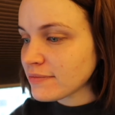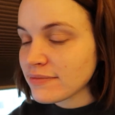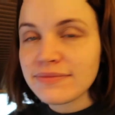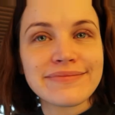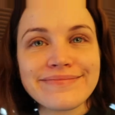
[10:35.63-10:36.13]

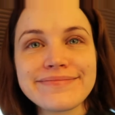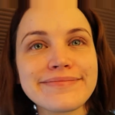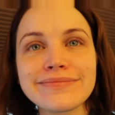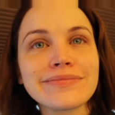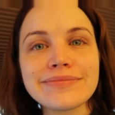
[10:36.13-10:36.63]

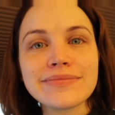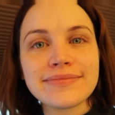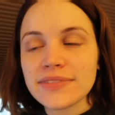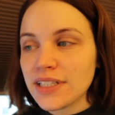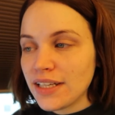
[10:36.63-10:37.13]

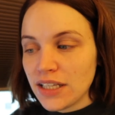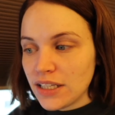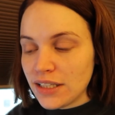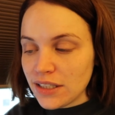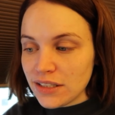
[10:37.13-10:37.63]

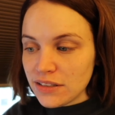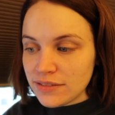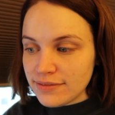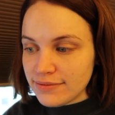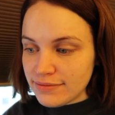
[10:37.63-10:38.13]

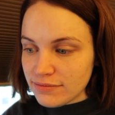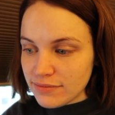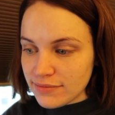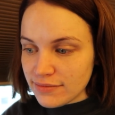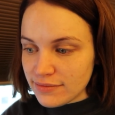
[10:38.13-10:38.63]

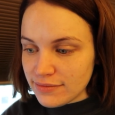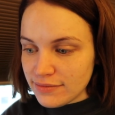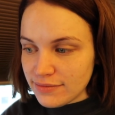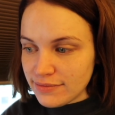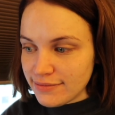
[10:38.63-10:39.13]

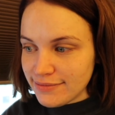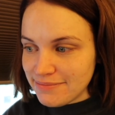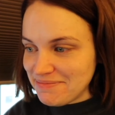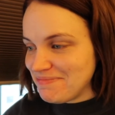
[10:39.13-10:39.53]
(silence)